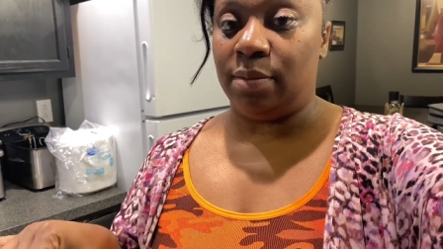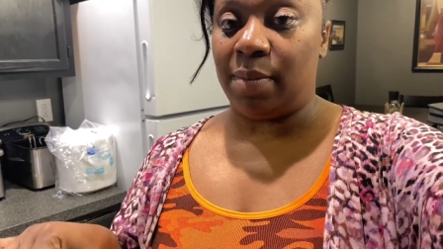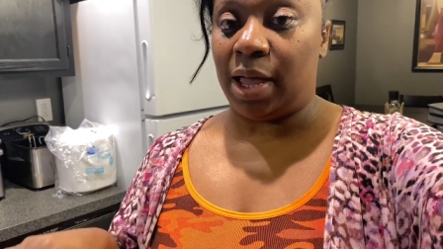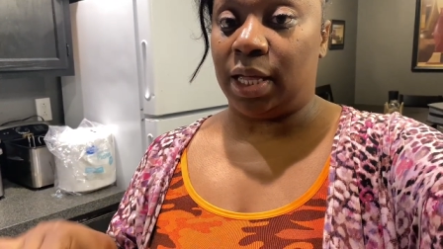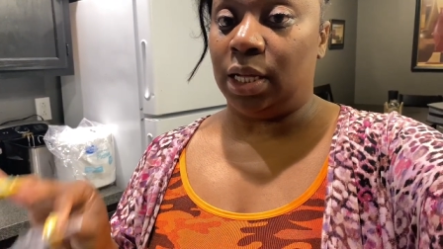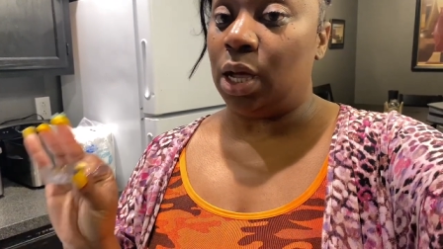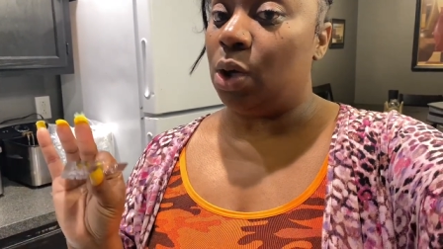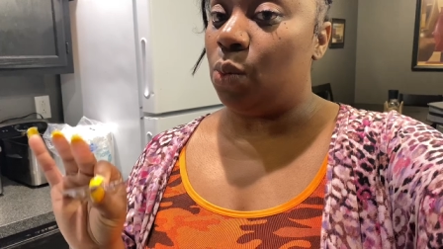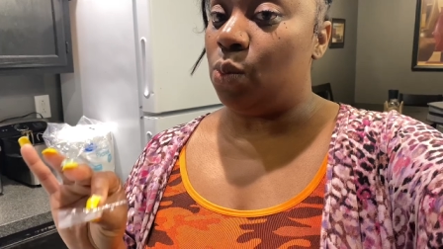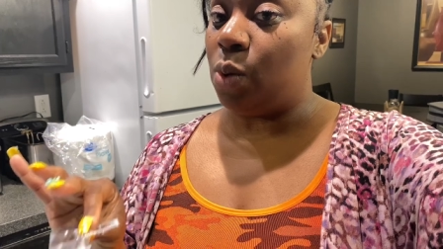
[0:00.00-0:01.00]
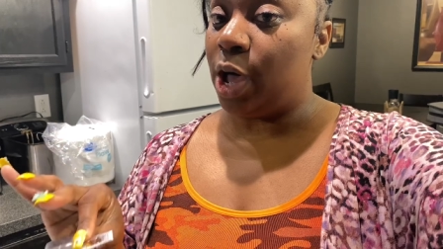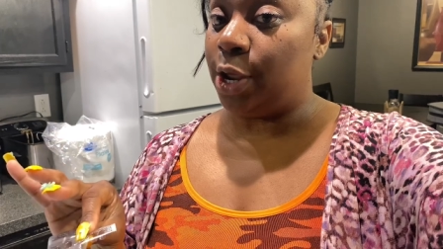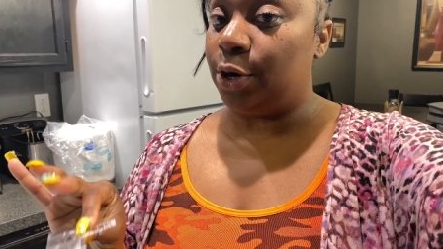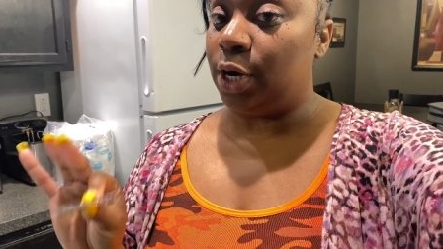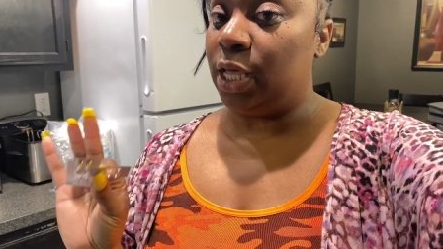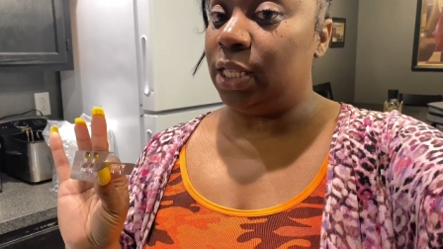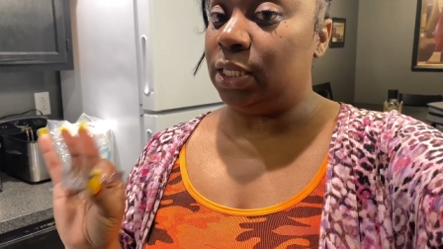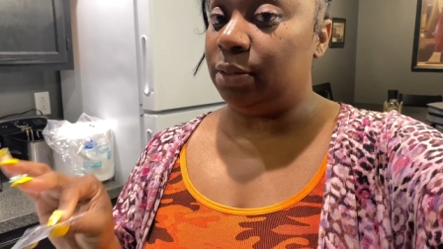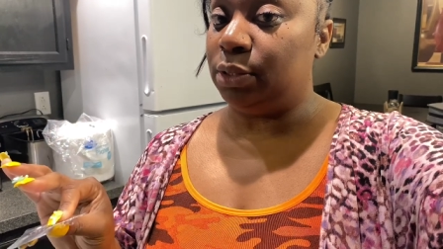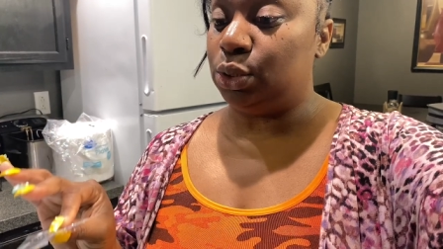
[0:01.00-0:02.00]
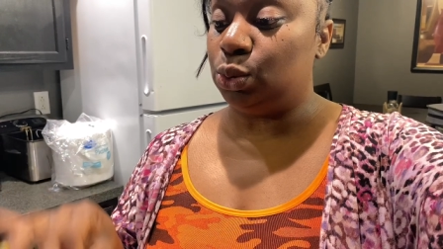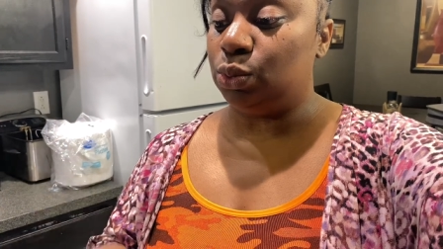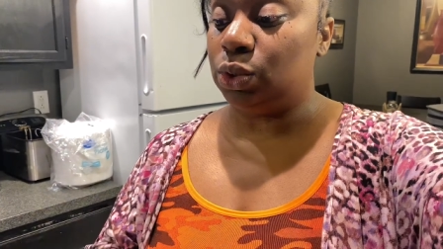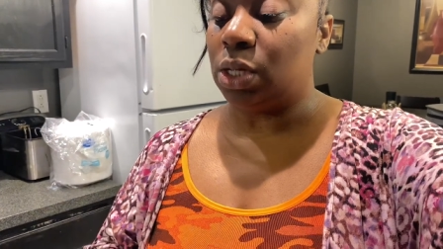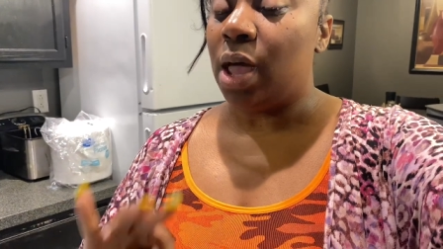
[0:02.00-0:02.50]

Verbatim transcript: my water and lemon juice.